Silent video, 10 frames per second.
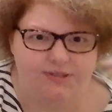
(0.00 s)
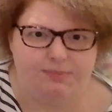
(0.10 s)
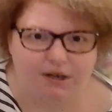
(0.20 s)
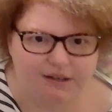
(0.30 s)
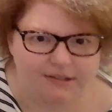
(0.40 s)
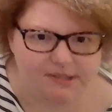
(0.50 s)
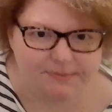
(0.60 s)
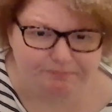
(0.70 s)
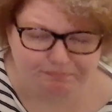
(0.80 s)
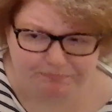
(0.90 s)
apart.
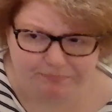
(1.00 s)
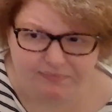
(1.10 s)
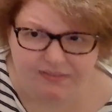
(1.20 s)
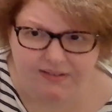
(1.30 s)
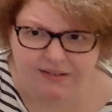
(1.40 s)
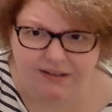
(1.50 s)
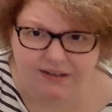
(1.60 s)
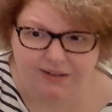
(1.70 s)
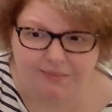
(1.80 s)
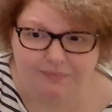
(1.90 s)

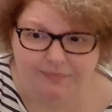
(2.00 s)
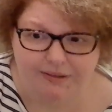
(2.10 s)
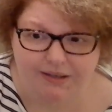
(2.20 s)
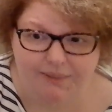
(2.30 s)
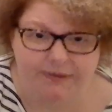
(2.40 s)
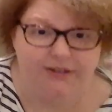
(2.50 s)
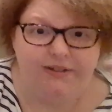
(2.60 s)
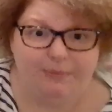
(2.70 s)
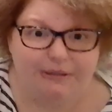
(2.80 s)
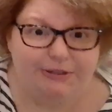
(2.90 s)

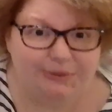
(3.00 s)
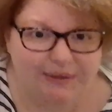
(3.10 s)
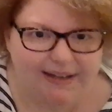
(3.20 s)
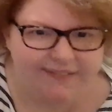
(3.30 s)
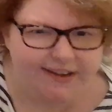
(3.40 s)
Apparently we do have